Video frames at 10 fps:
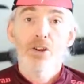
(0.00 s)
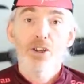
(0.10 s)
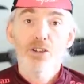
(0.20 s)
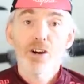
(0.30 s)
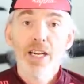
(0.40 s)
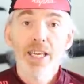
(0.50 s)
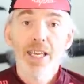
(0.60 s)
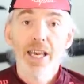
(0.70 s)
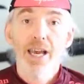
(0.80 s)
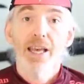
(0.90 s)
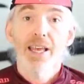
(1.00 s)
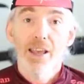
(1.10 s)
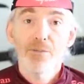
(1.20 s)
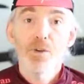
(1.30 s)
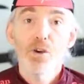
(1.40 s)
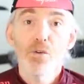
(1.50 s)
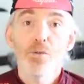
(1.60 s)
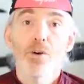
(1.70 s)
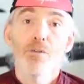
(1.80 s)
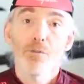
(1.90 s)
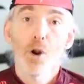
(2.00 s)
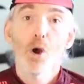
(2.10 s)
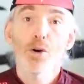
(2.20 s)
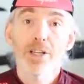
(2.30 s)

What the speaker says: The trick here, if you've followed